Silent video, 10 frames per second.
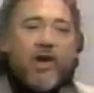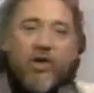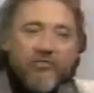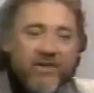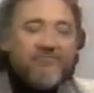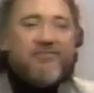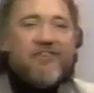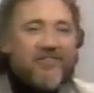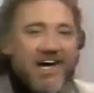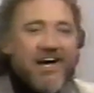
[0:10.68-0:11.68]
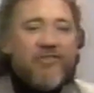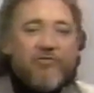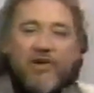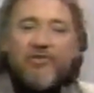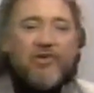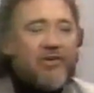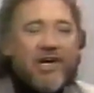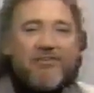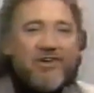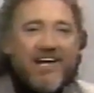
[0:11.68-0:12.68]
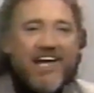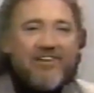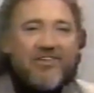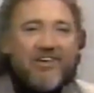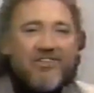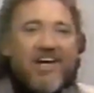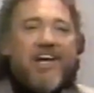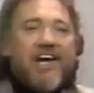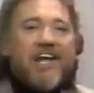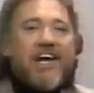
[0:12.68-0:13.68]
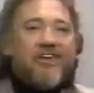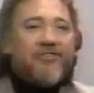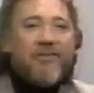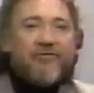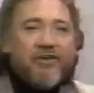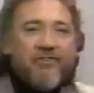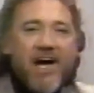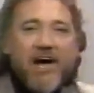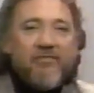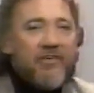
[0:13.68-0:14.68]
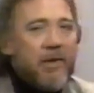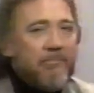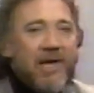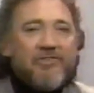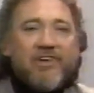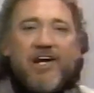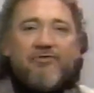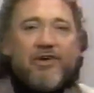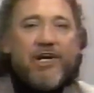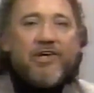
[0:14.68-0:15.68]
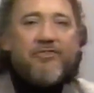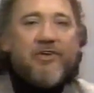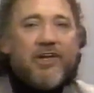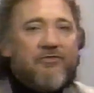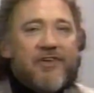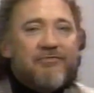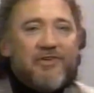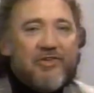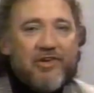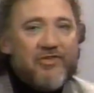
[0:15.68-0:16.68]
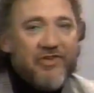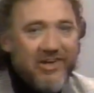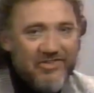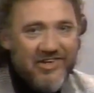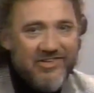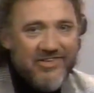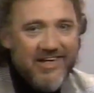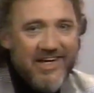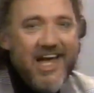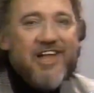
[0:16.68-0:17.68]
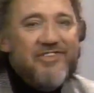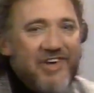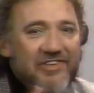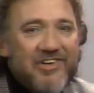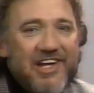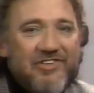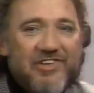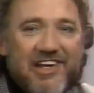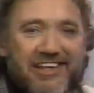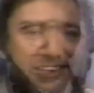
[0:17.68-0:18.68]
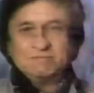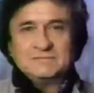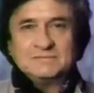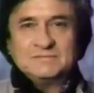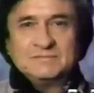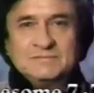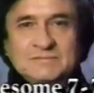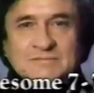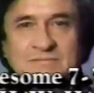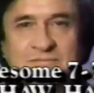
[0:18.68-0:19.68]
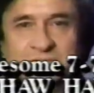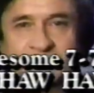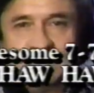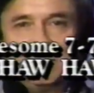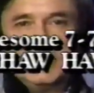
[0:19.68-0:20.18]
called 55 Original Country Classics. It has 55 of the best country hits from the 50s and the 60s. Just listen. Because you're mine,